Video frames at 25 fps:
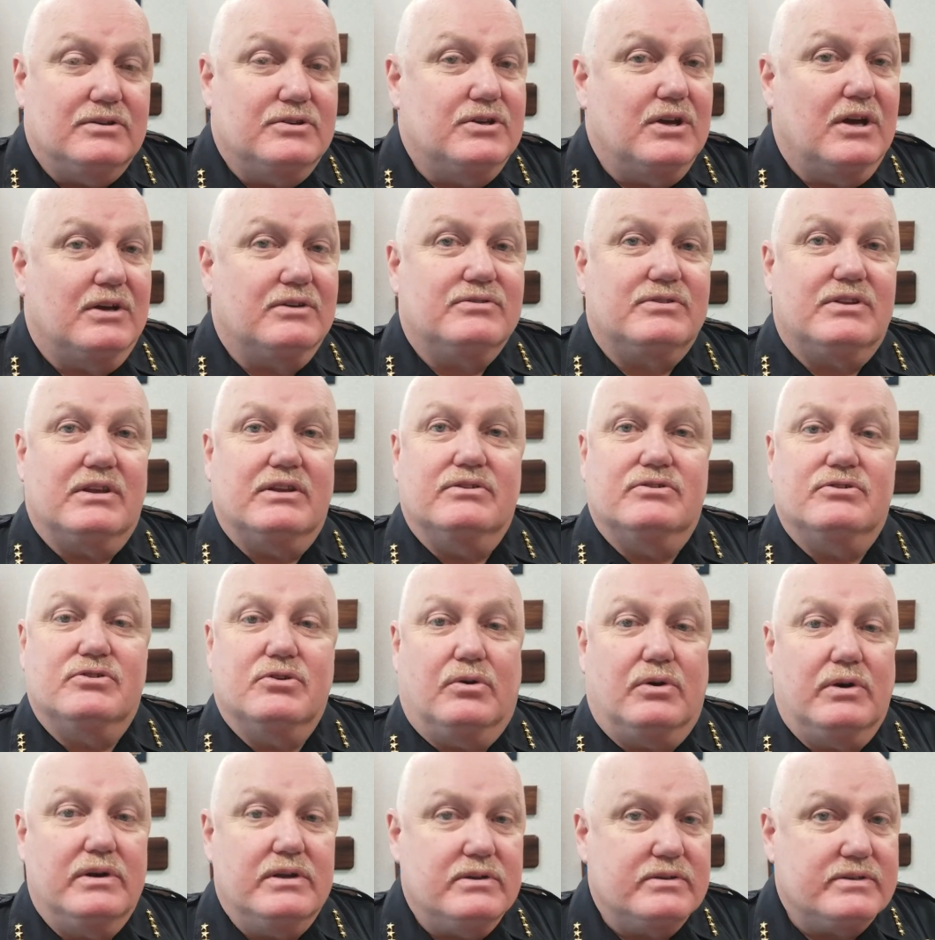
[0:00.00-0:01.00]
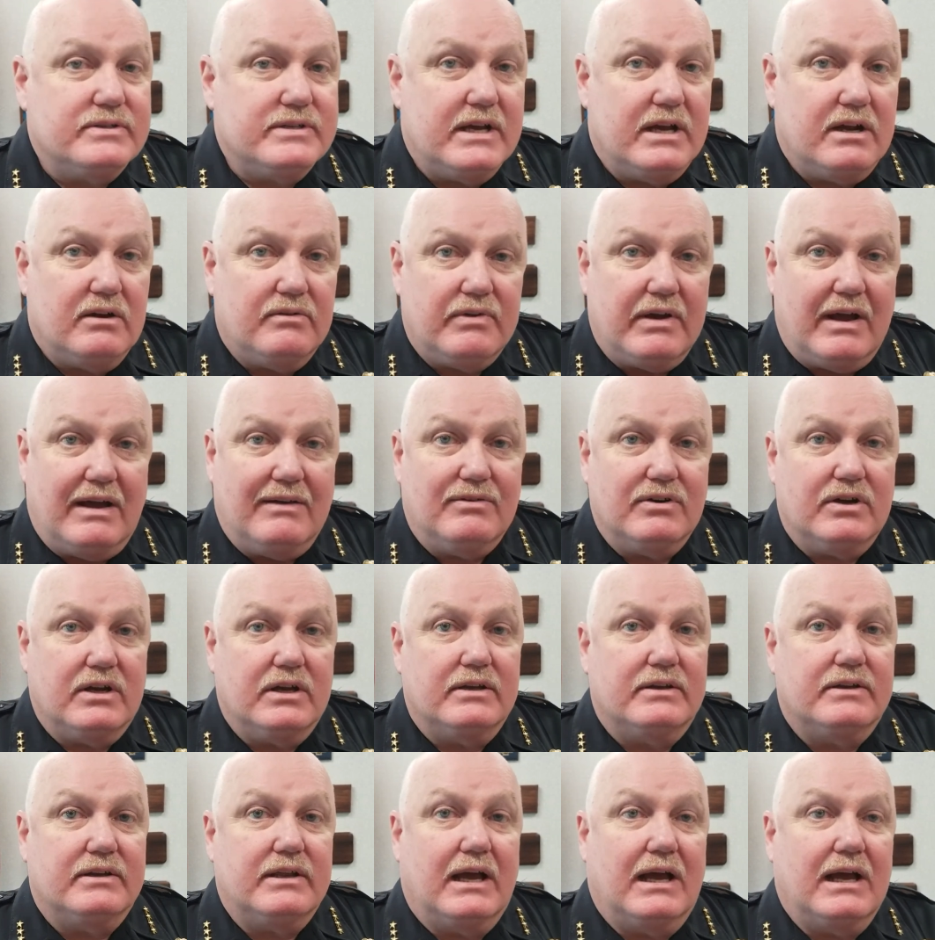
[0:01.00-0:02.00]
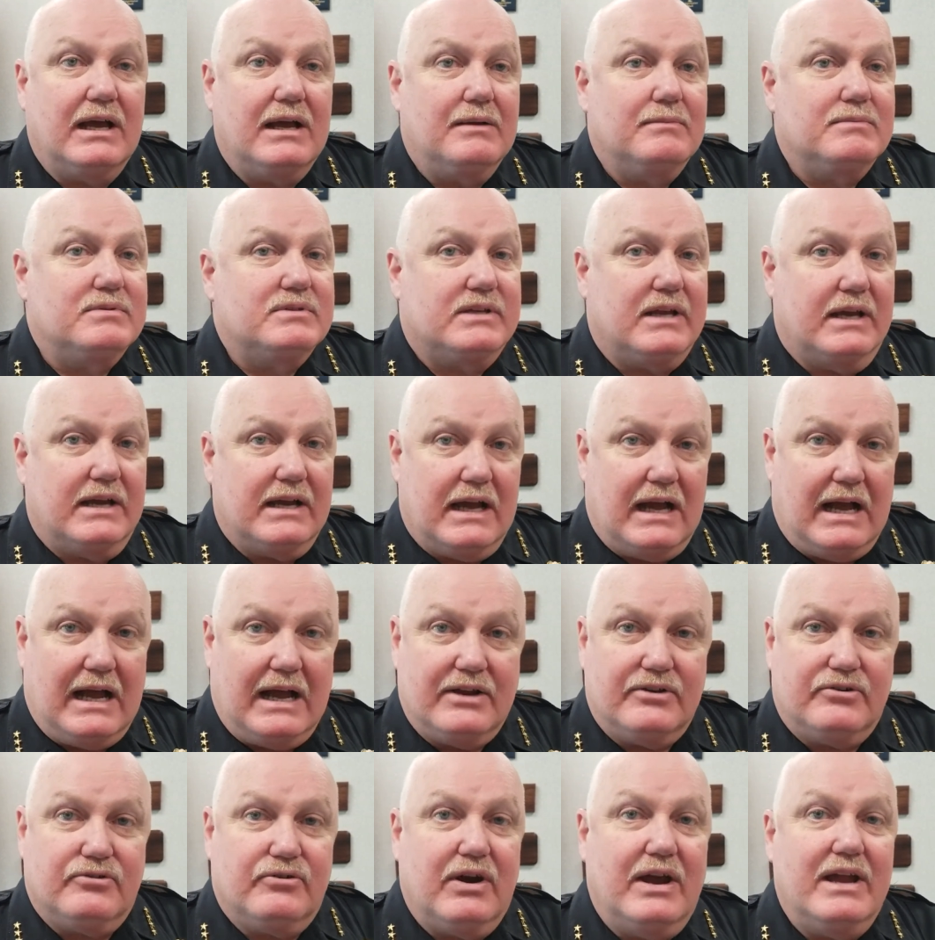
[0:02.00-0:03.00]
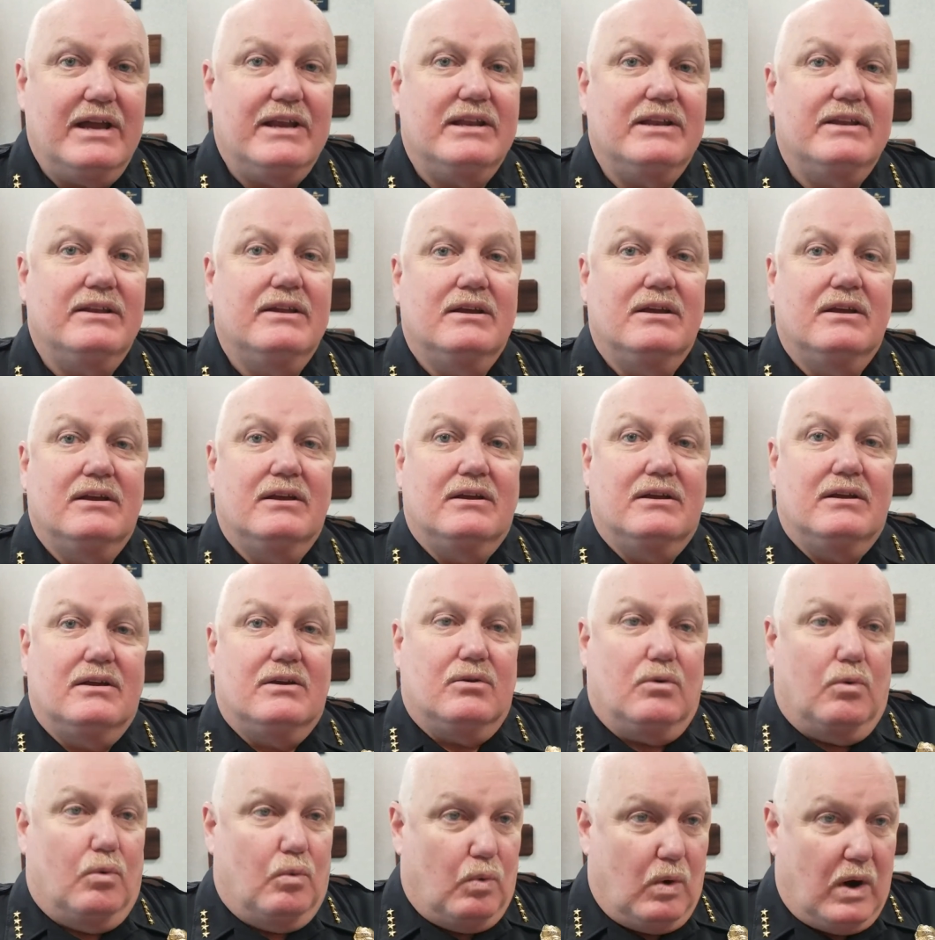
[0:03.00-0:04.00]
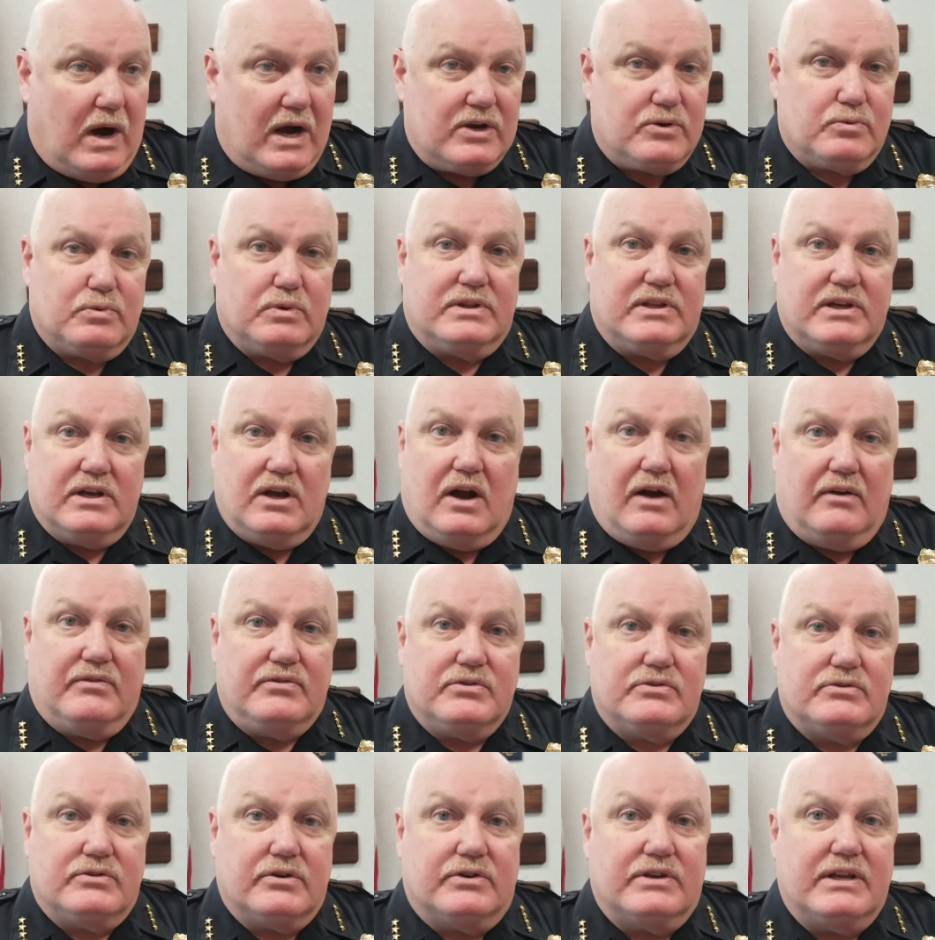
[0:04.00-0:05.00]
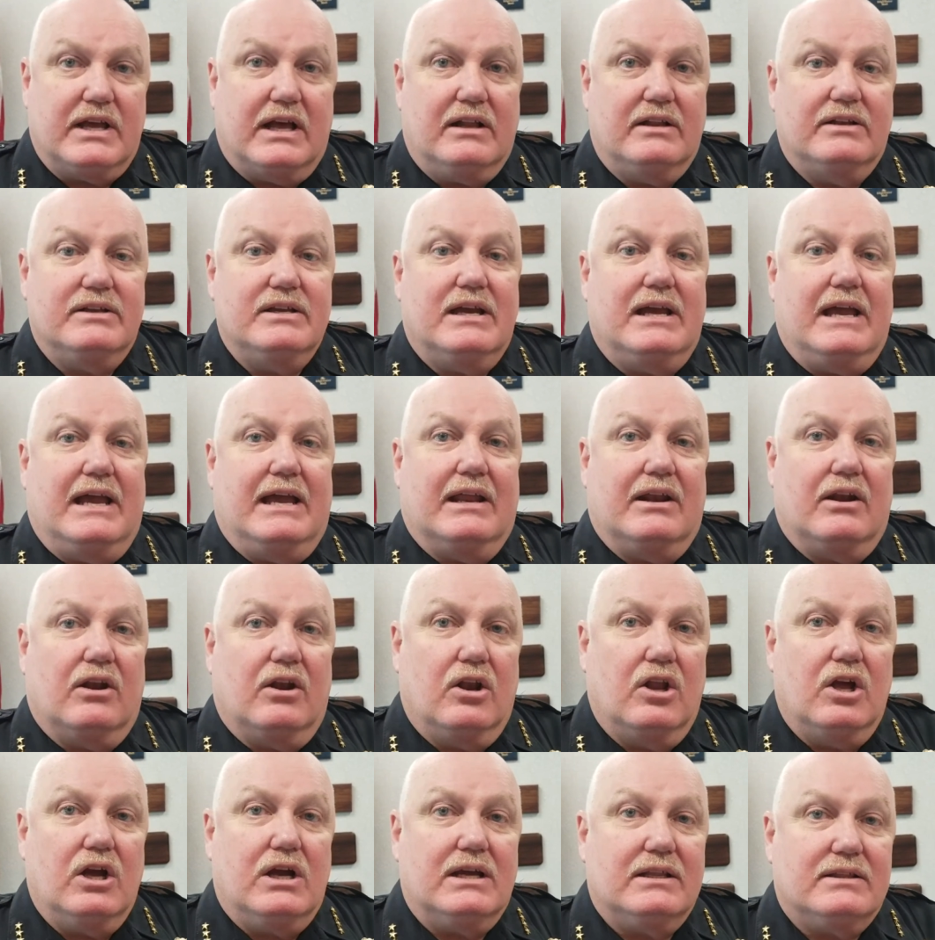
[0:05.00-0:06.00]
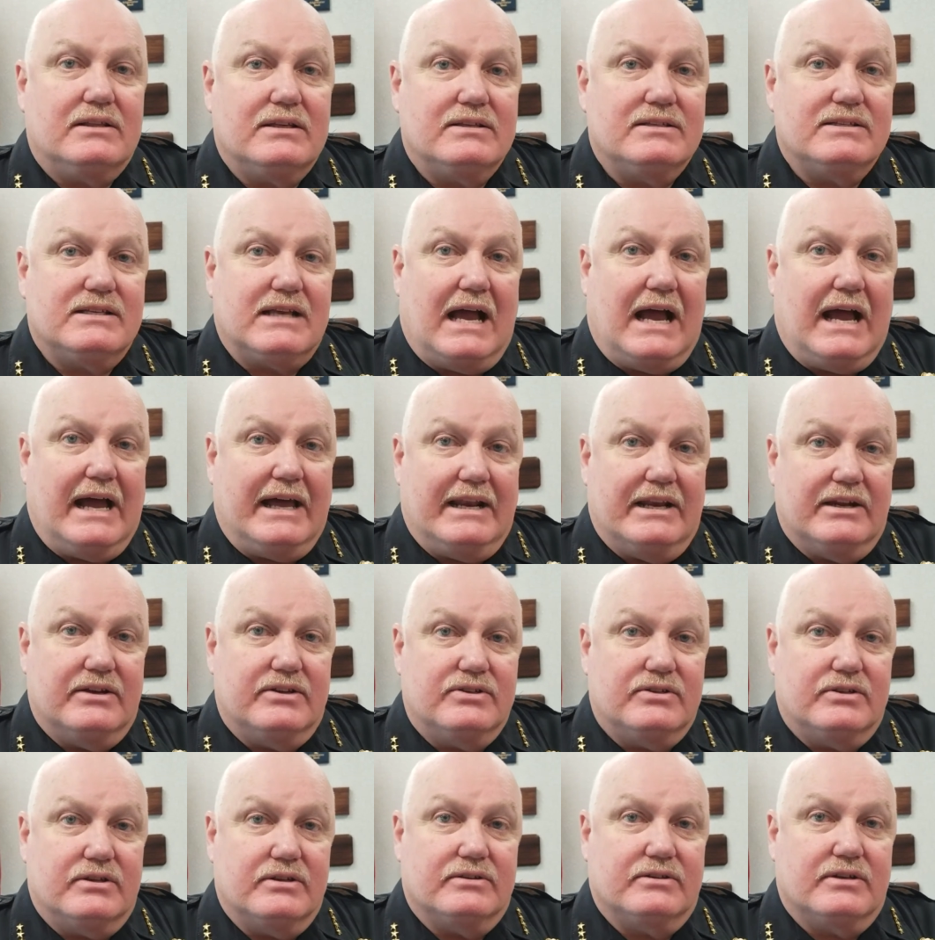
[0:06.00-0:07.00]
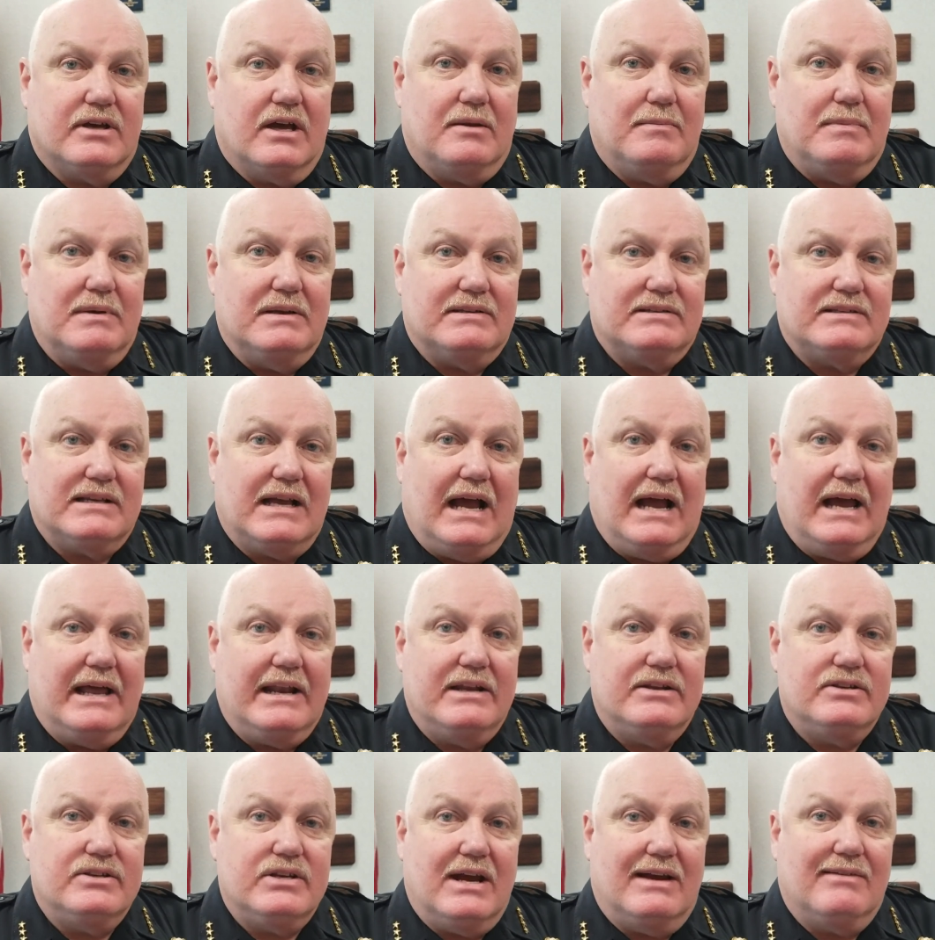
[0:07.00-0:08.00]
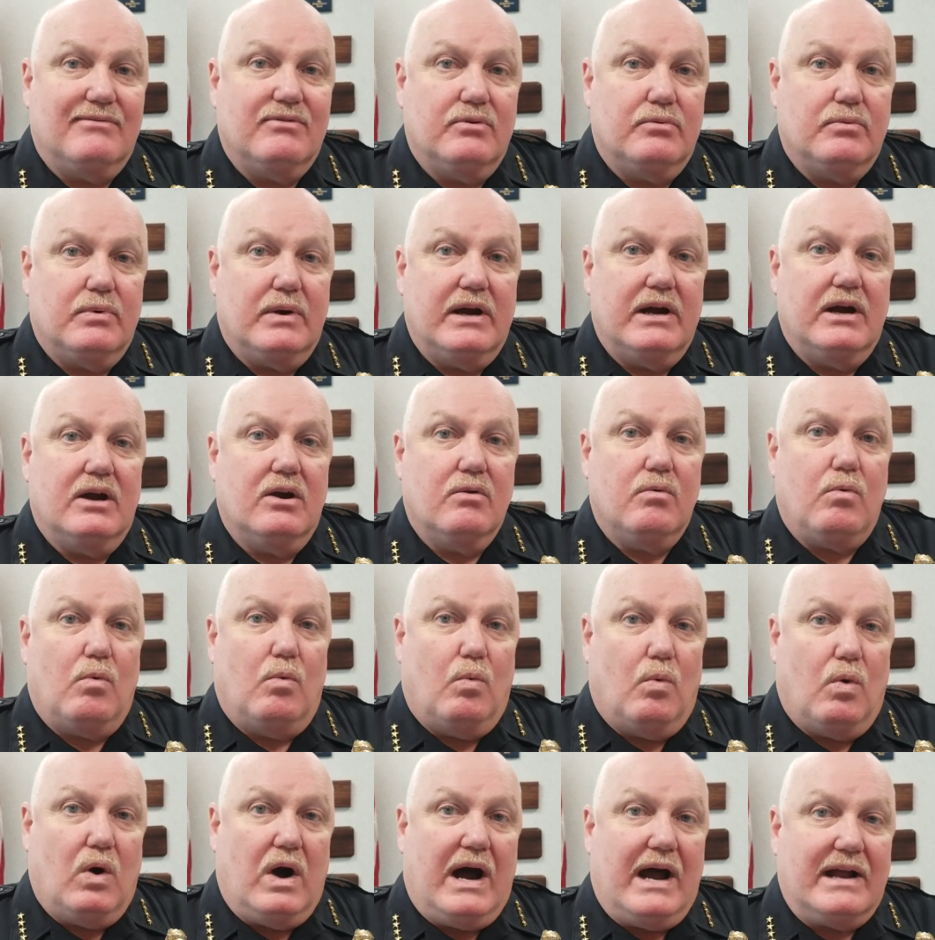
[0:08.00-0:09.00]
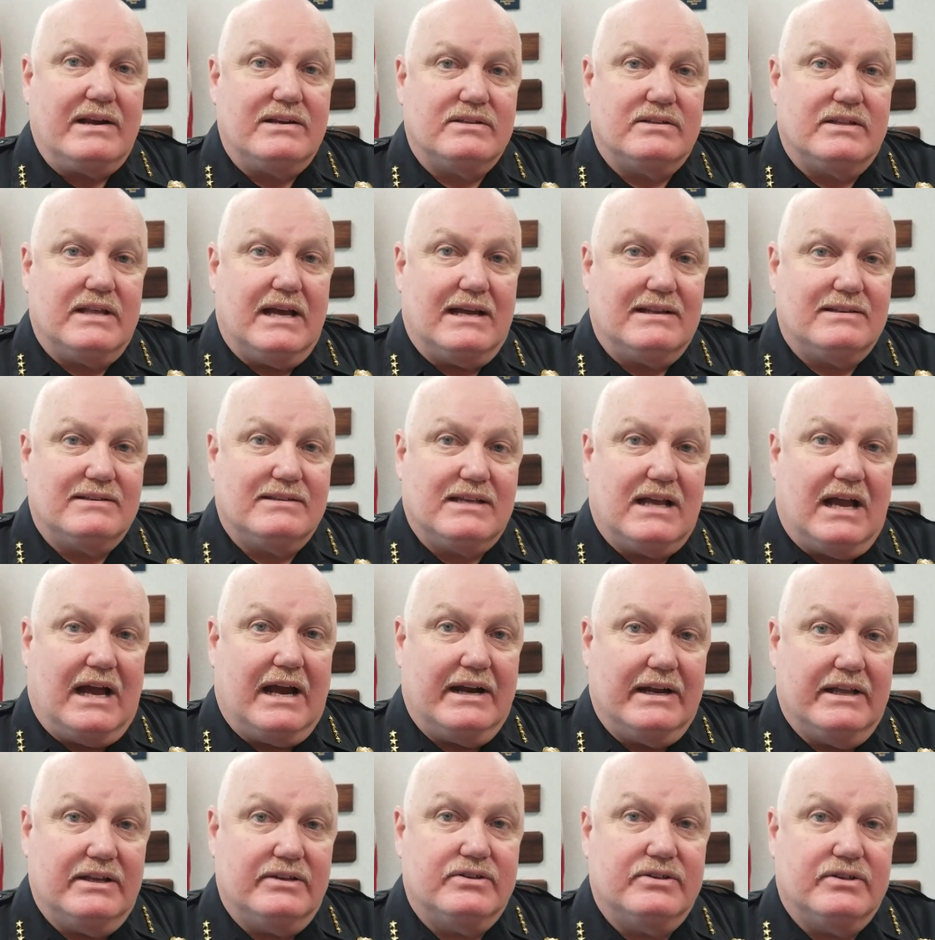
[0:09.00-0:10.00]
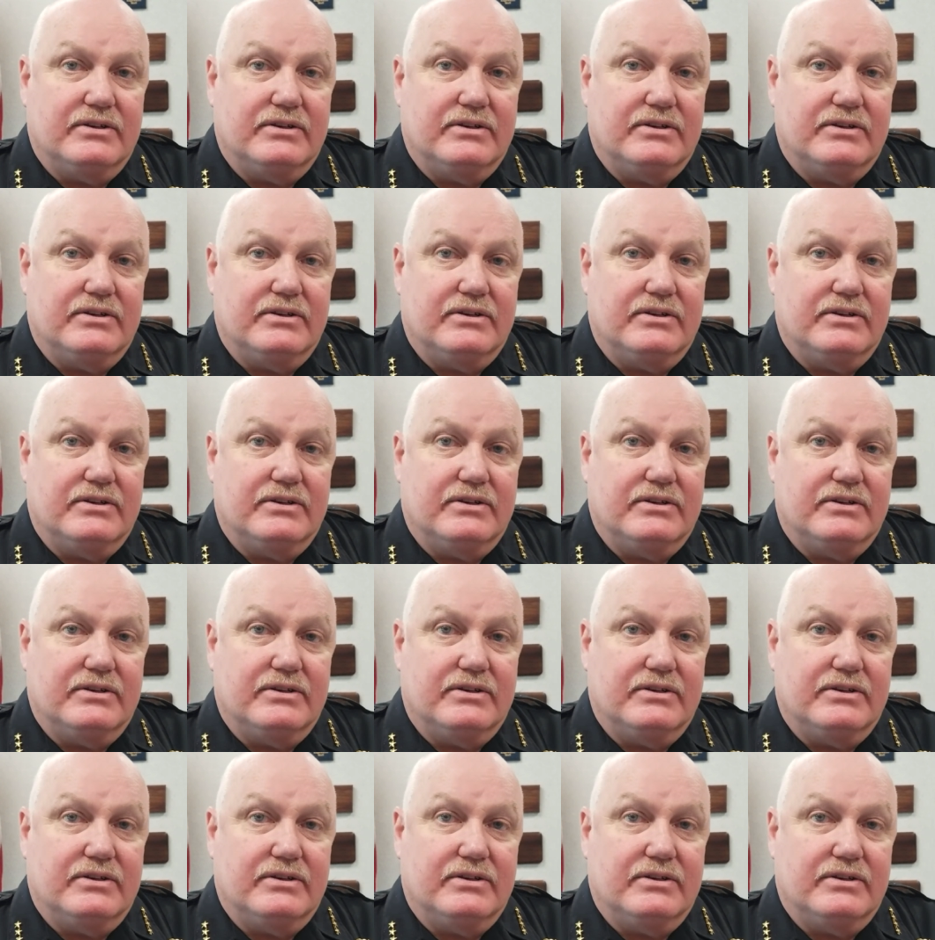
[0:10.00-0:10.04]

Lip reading: Just enjoy yourself, have a good time, stay hydrated, watch what the officers are telling you, and look at the signage. There's going to be signage everywhere. Watch that signage.